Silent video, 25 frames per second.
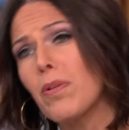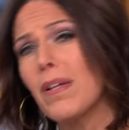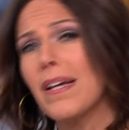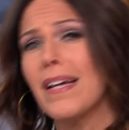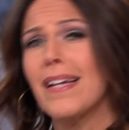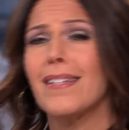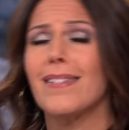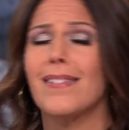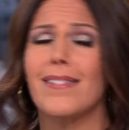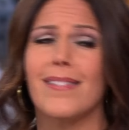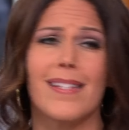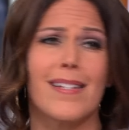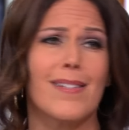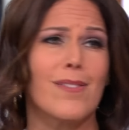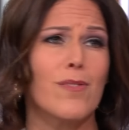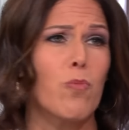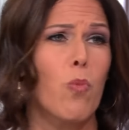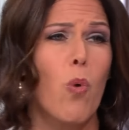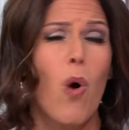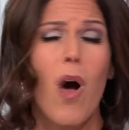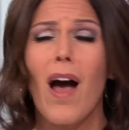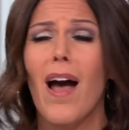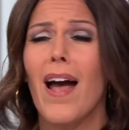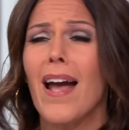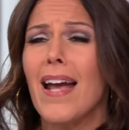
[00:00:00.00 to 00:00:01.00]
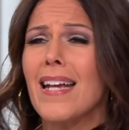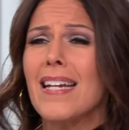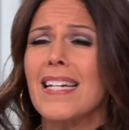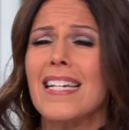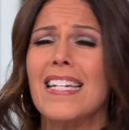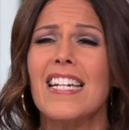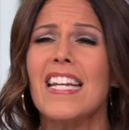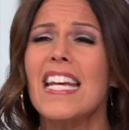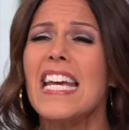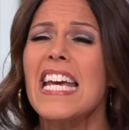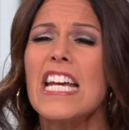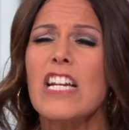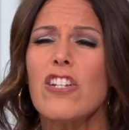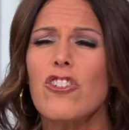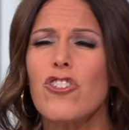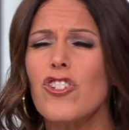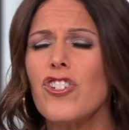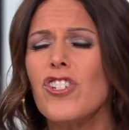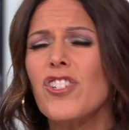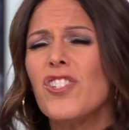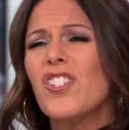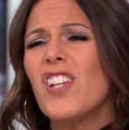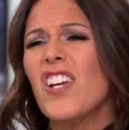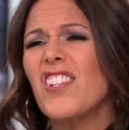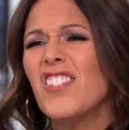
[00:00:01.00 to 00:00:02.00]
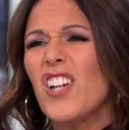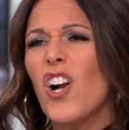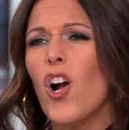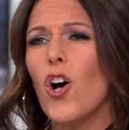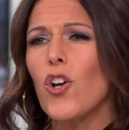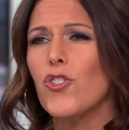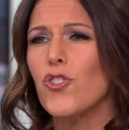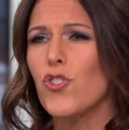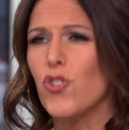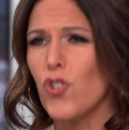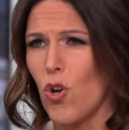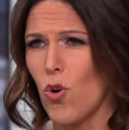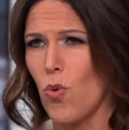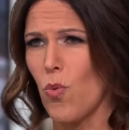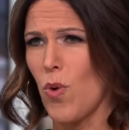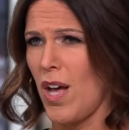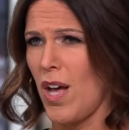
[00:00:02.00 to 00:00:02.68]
plates and wine. And she just does it all so